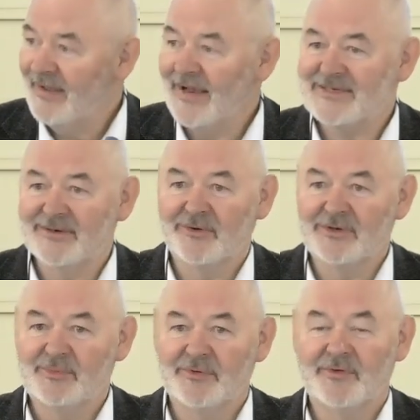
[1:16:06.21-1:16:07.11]
Excellent
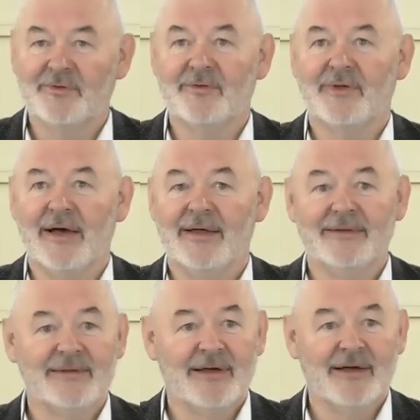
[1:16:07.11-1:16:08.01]
contributions,
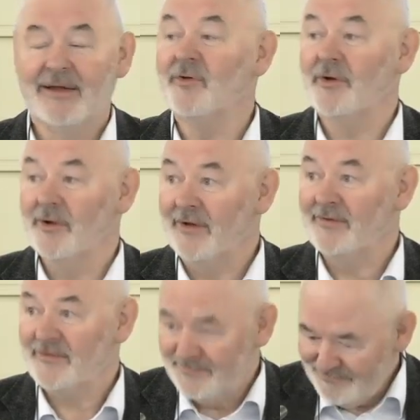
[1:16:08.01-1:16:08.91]
and enjoy your lunch.